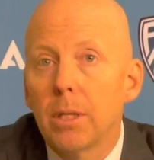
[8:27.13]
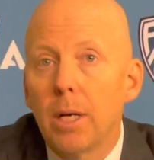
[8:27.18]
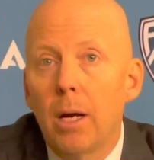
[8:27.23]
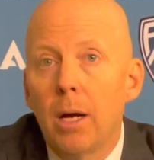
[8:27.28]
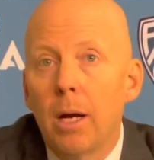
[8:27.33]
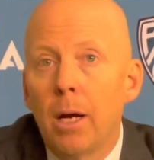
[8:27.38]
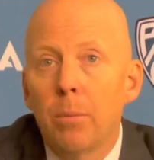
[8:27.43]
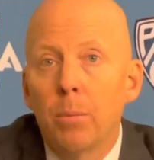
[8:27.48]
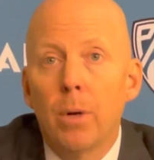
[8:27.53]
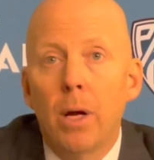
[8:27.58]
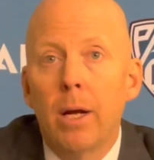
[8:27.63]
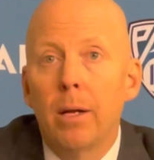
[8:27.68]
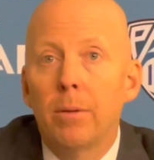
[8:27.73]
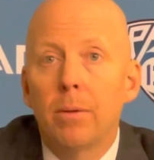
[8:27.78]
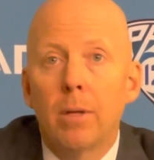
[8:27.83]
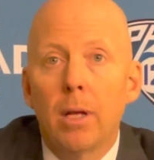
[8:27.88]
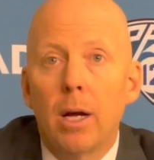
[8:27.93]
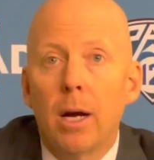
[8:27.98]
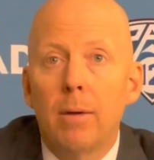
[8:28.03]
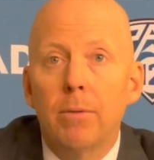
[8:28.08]
I
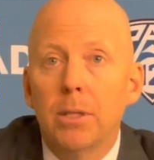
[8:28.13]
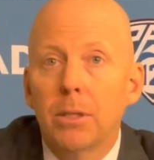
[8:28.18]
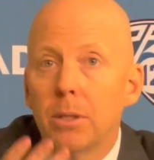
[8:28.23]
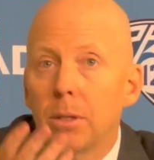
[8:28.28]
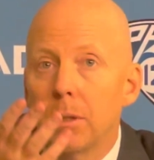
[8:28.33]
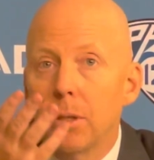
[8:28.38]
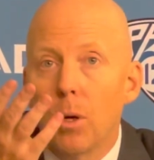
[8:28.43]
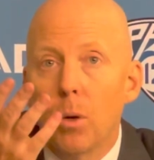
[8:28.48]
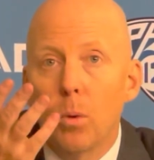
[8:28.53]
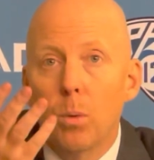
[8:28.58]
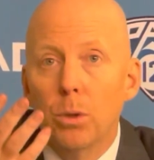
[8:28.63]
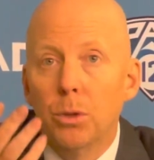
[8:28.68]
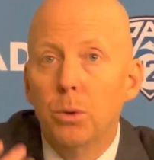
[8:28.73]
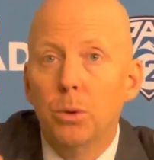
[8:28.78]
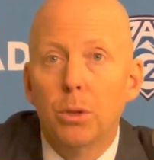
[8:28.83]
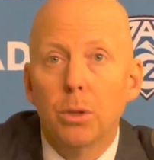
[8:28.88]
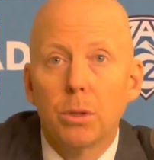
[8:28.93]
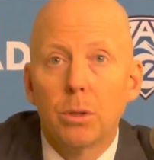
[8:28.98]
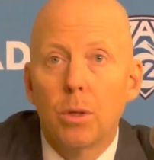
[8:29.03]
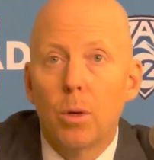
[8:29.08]
obviously know what you
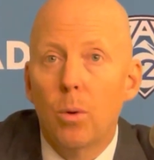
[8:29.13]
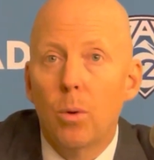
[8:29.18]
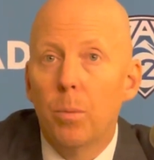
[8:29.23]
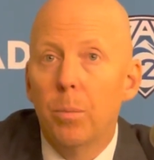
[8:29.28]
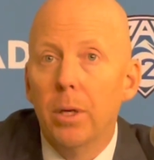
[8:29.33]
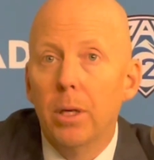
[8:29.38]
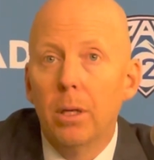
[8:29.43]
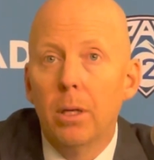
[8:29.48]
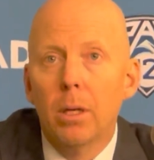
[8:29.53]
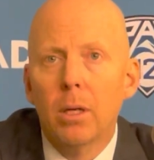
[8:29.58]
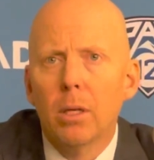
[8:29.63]
just told me.